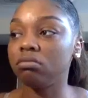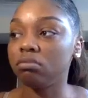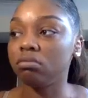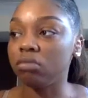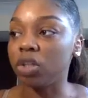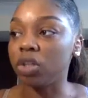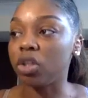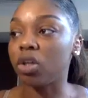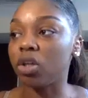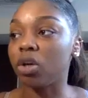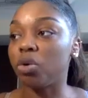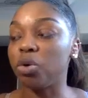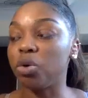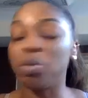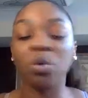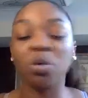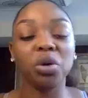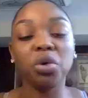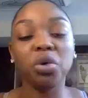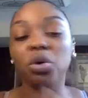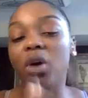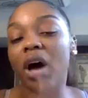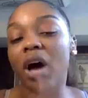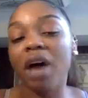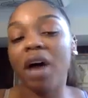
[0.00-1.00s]
you know you
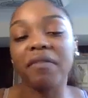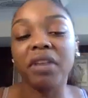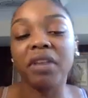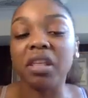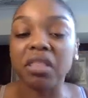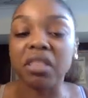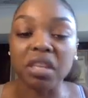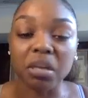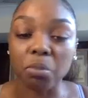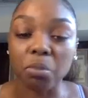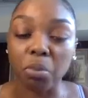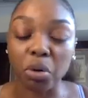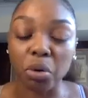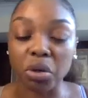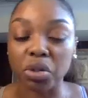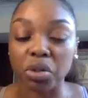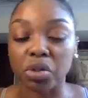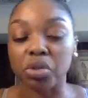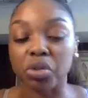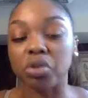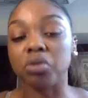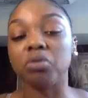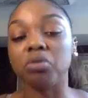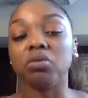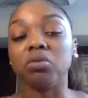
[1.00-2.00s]
you don't have anything important
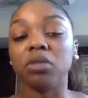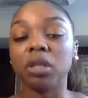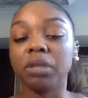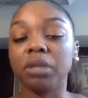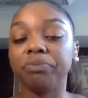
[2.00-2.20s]
to do